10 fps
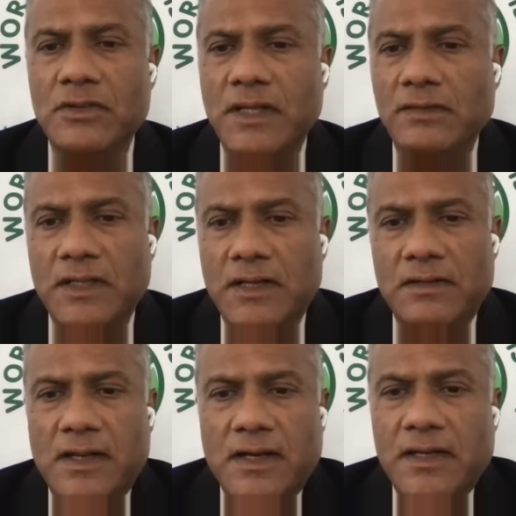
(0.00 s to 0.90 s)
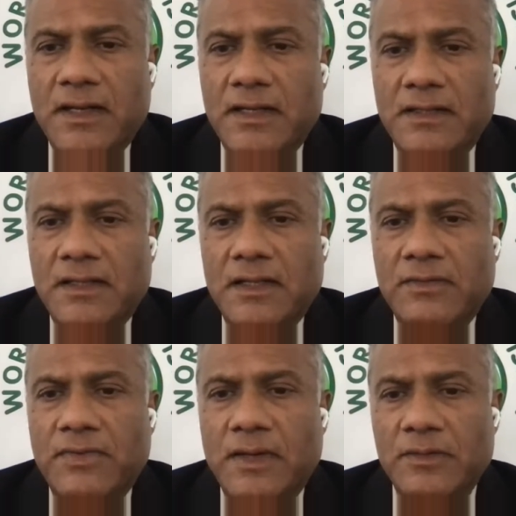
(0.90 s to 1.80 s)
Now there are hardly
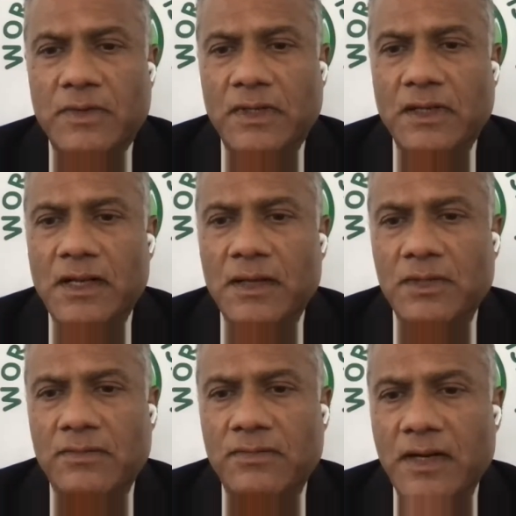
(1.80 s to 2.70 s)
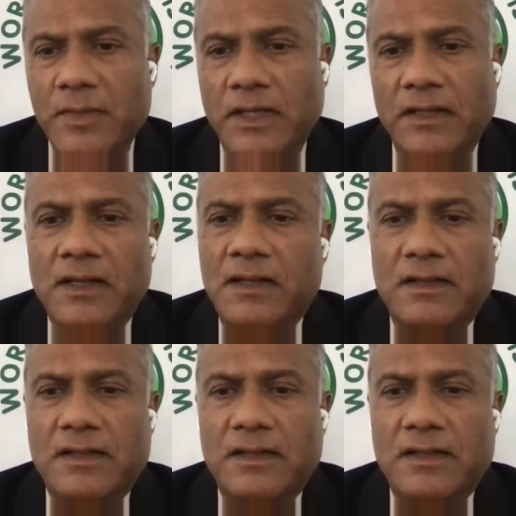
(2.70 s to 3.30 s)
any farms where the cows are farming.